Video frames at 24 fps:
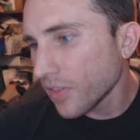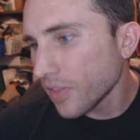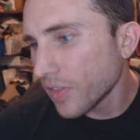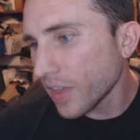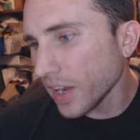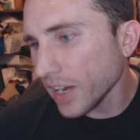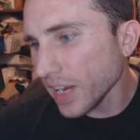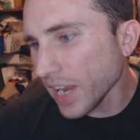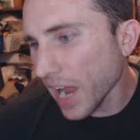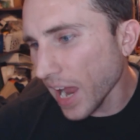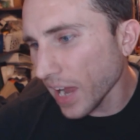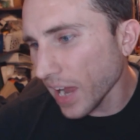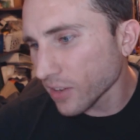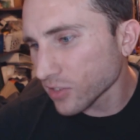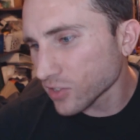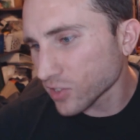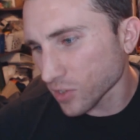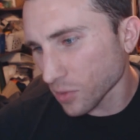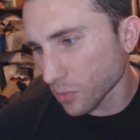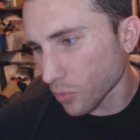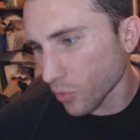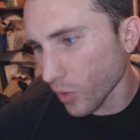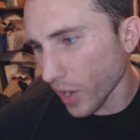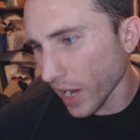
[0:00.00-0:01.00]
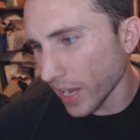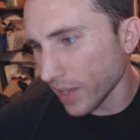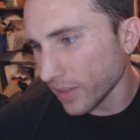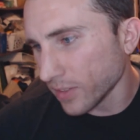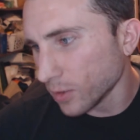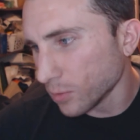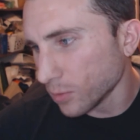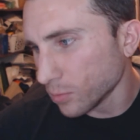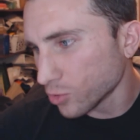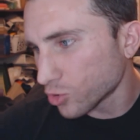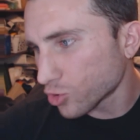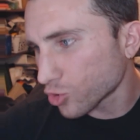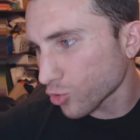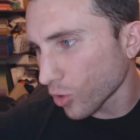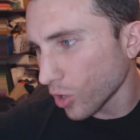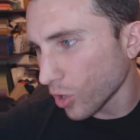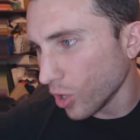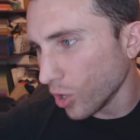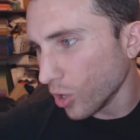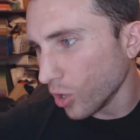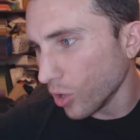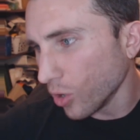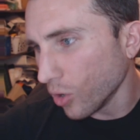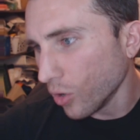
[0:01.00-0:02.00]
then you have some random
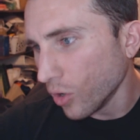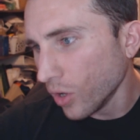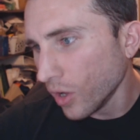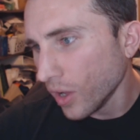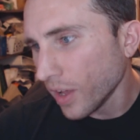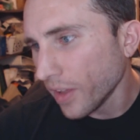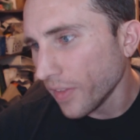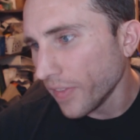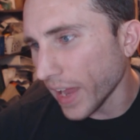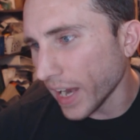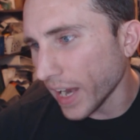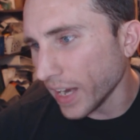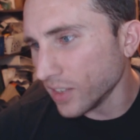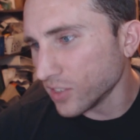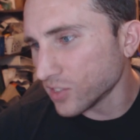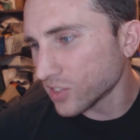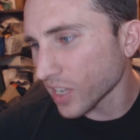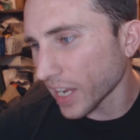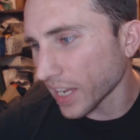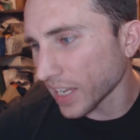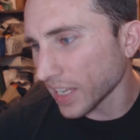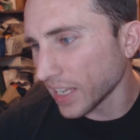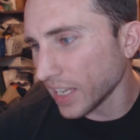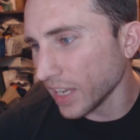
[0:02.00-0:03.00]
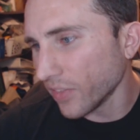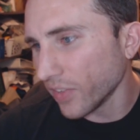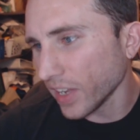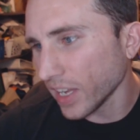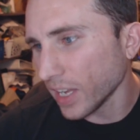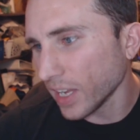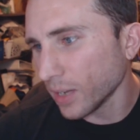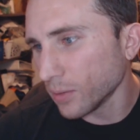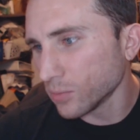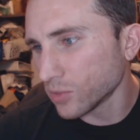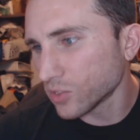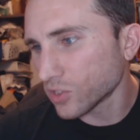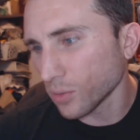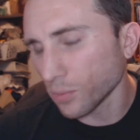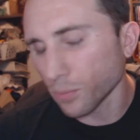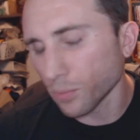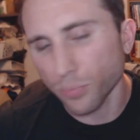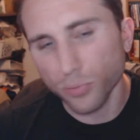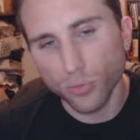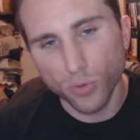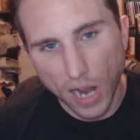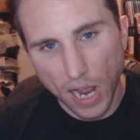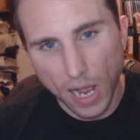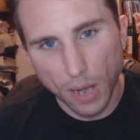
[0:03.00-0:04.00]
troll that is, like, giving him some
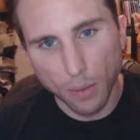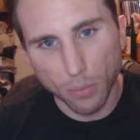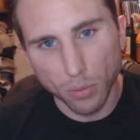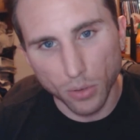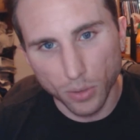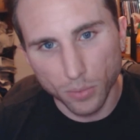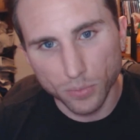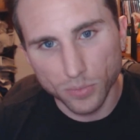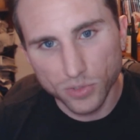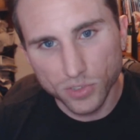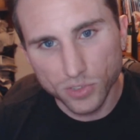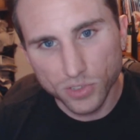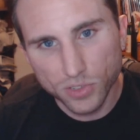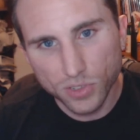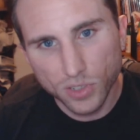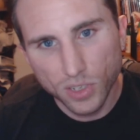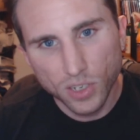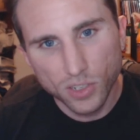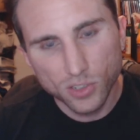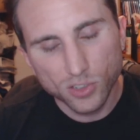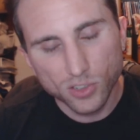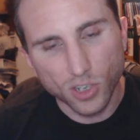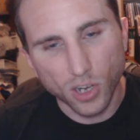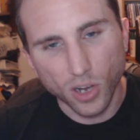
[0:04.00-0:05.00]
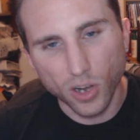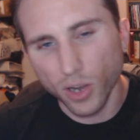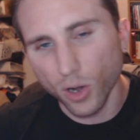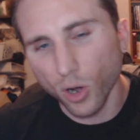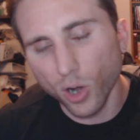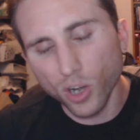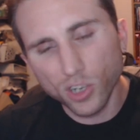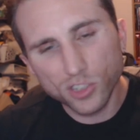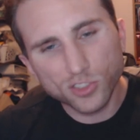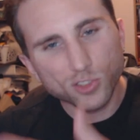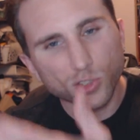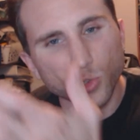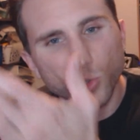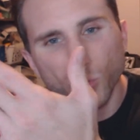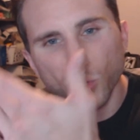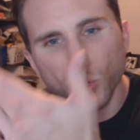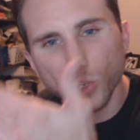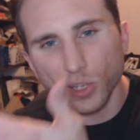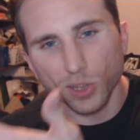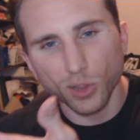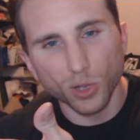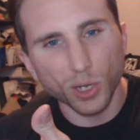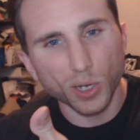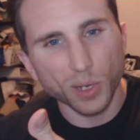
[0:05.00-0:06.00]
problems. So, also, you
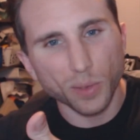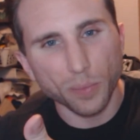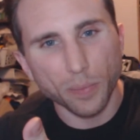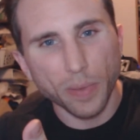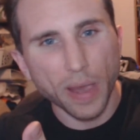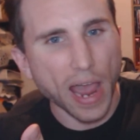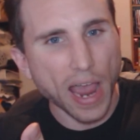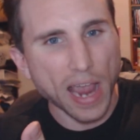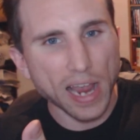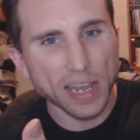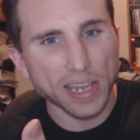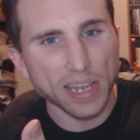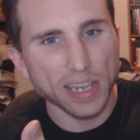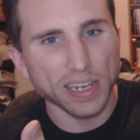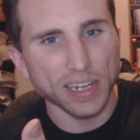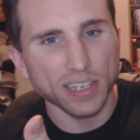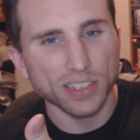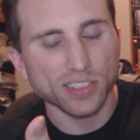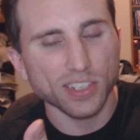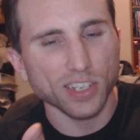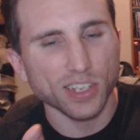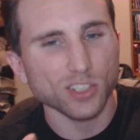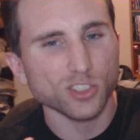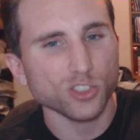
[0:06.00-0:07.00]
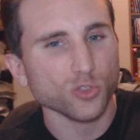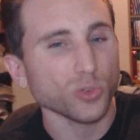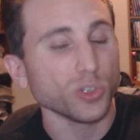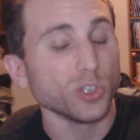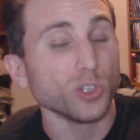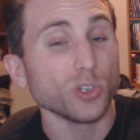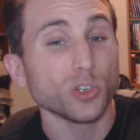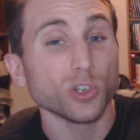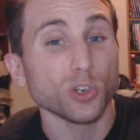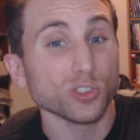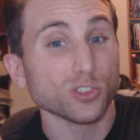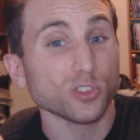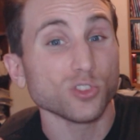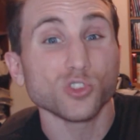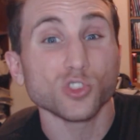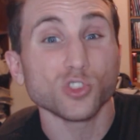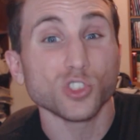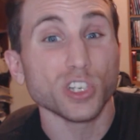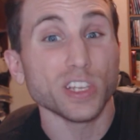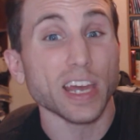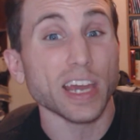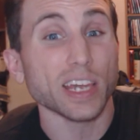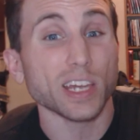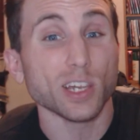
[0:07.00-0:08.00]
could look back in his history. You could also
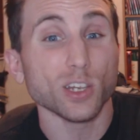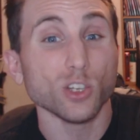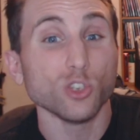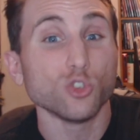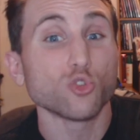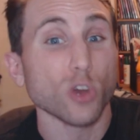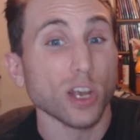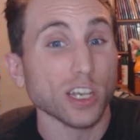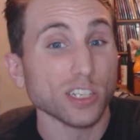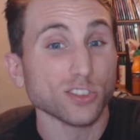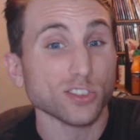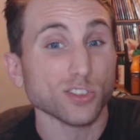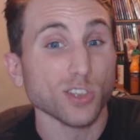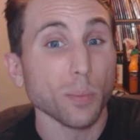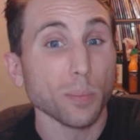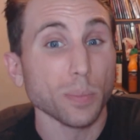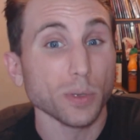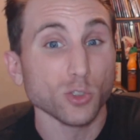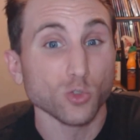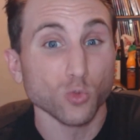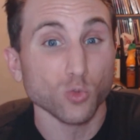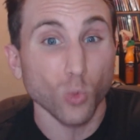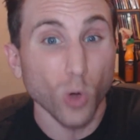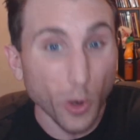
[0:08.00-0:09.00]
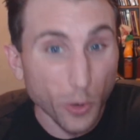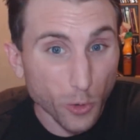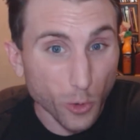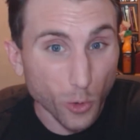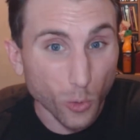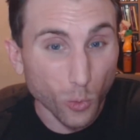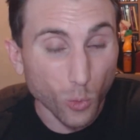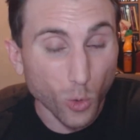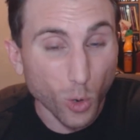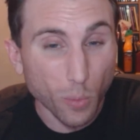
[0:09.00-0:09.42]
see that he dressed up as Wonder